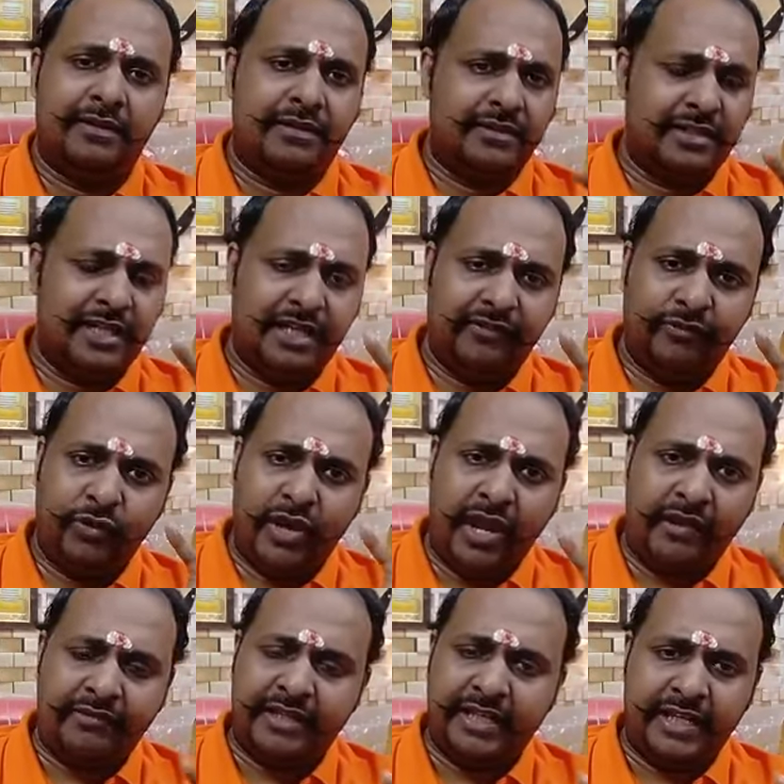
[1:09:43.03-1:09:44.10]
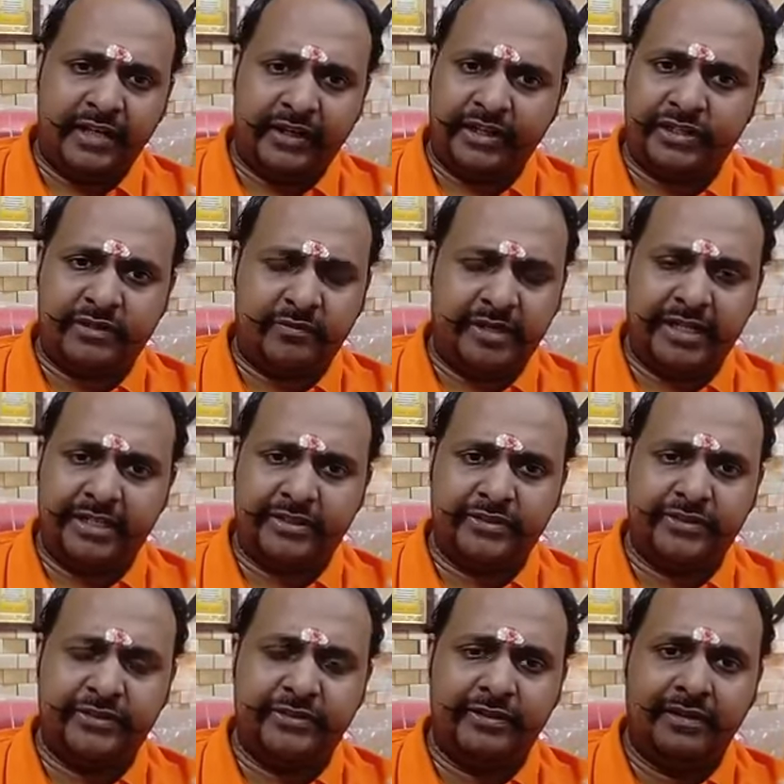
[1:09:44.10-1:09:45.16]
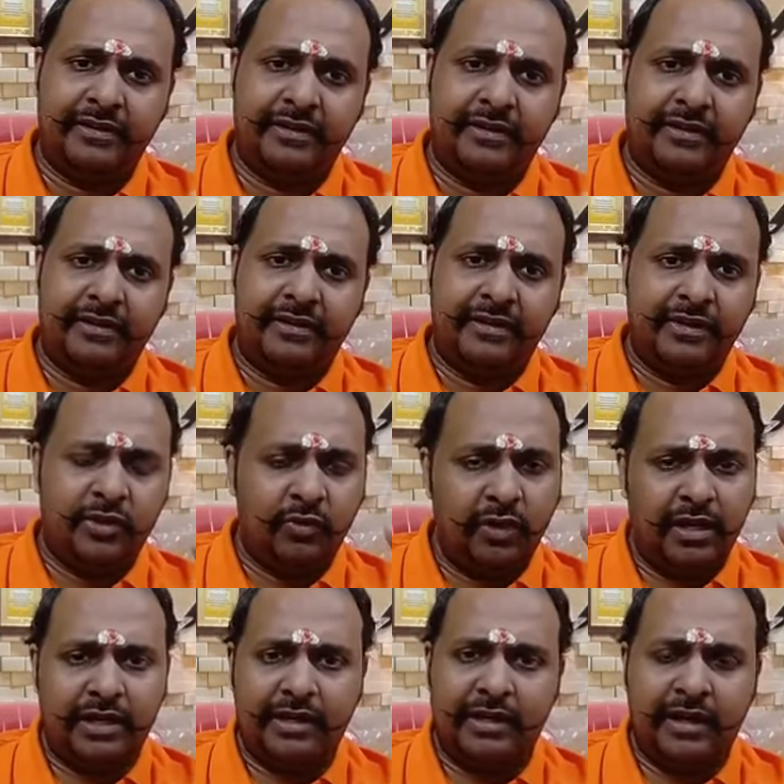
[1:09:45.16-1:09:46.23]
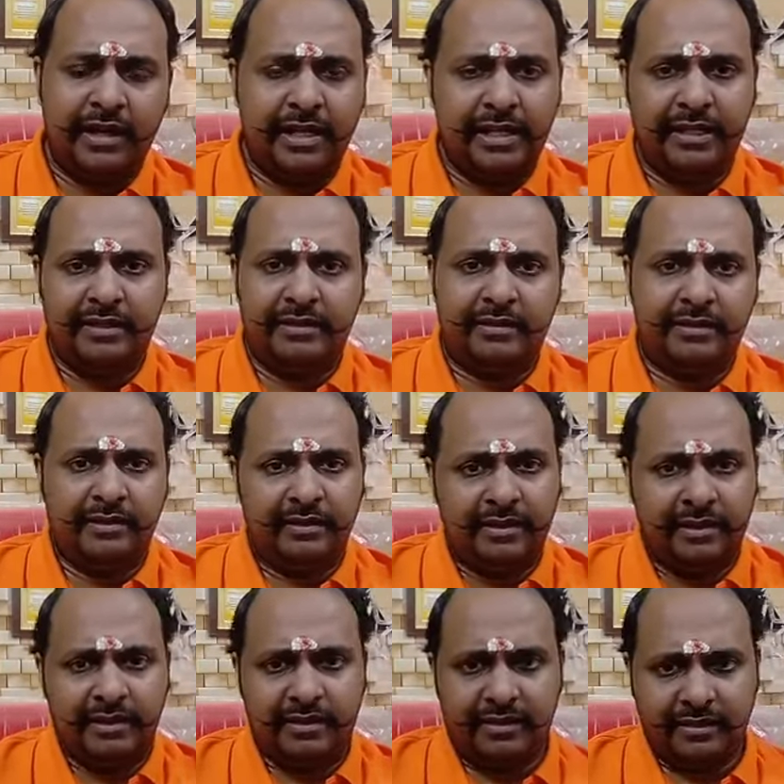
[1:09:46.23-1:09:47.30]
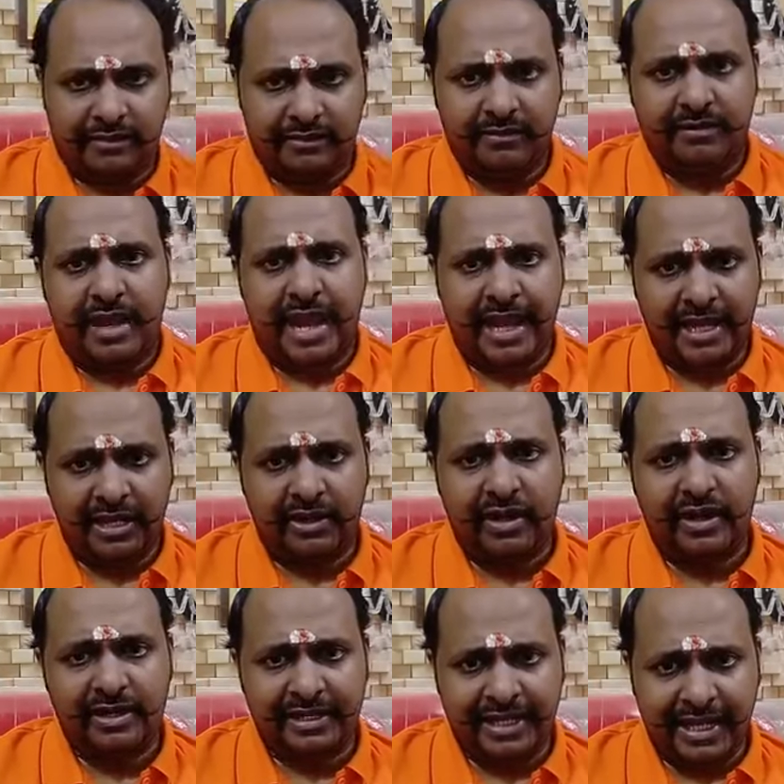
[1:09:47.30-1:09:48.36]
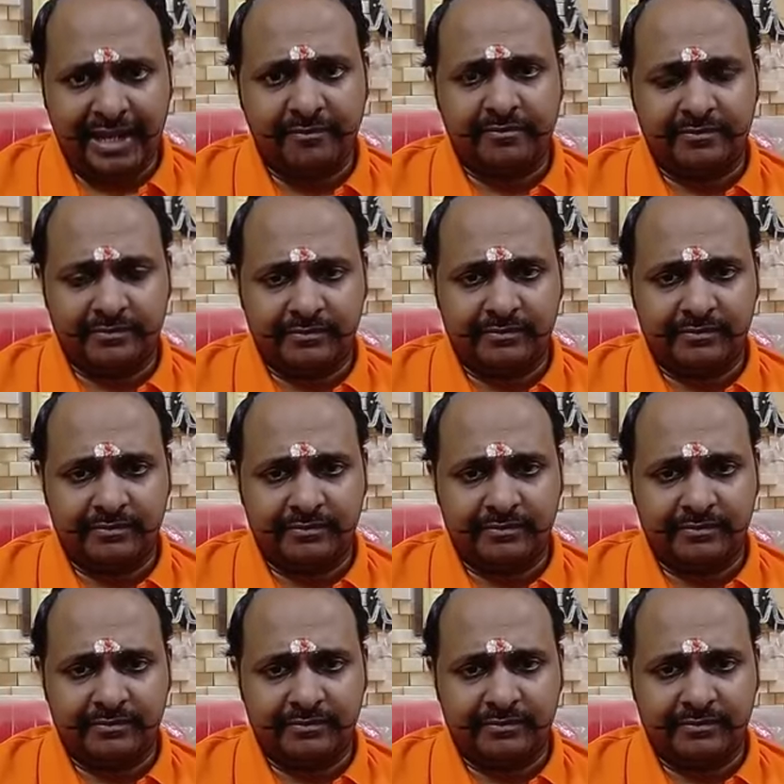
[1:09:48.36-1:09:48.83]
See, if you have the interest, means you are learning Android game.